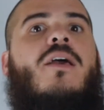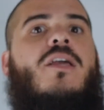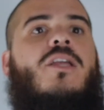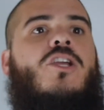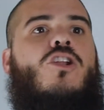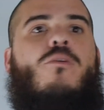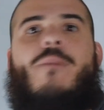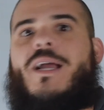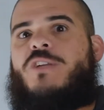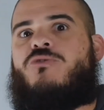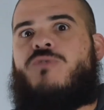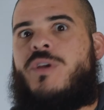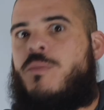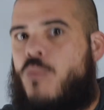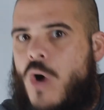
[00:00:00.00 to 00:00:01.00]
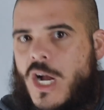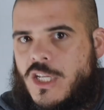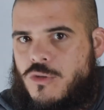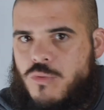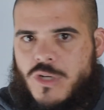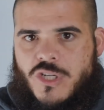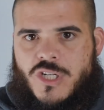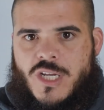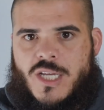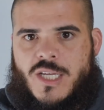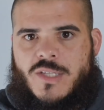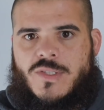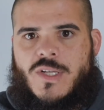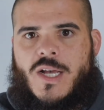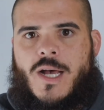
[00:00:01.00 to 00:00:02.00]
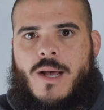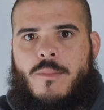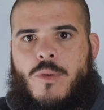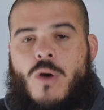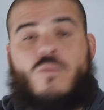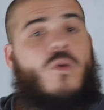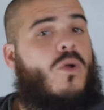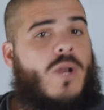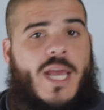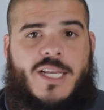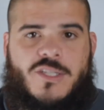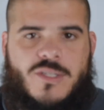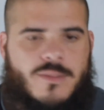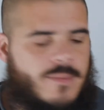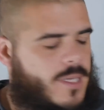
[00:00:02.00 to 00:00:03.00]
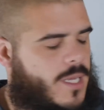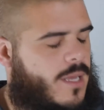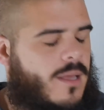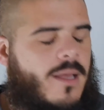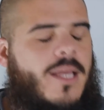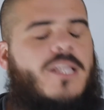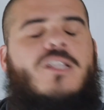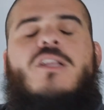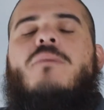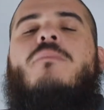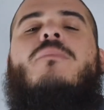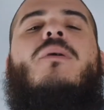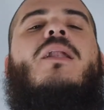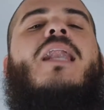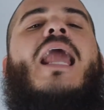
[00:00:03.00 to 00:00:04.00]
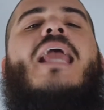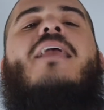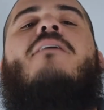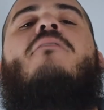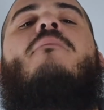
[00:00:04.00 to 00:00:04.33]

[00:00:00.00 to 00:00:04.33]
my dream watch, which is a Rolex, like